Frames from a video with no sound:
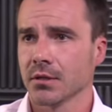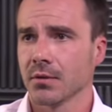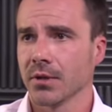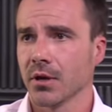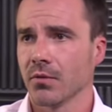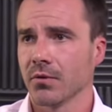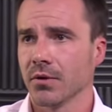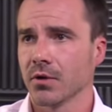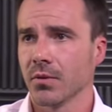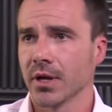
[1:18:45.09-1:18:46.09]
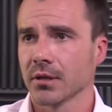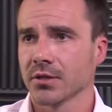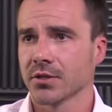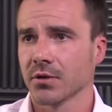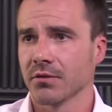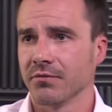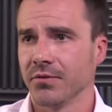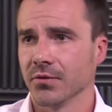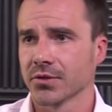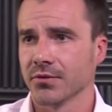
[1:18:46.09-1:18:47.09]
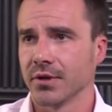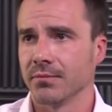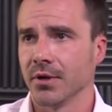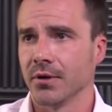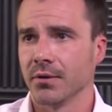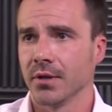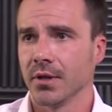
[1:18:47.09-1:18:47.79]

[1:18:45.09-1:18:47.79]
Can we go there real quick? Let's go to the full screen mode.